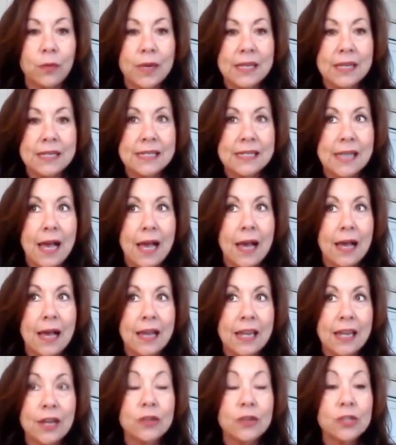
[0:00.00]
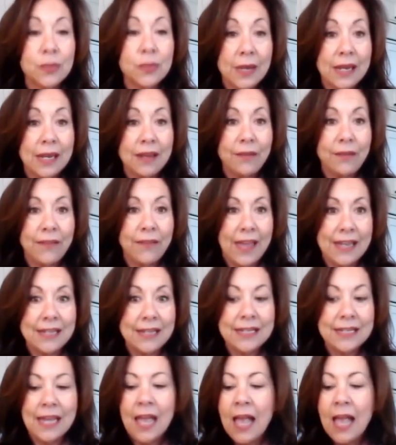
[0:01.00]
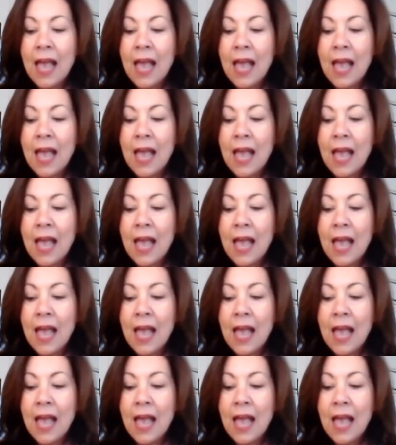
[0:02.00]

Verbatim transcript: was uh, here doing an event.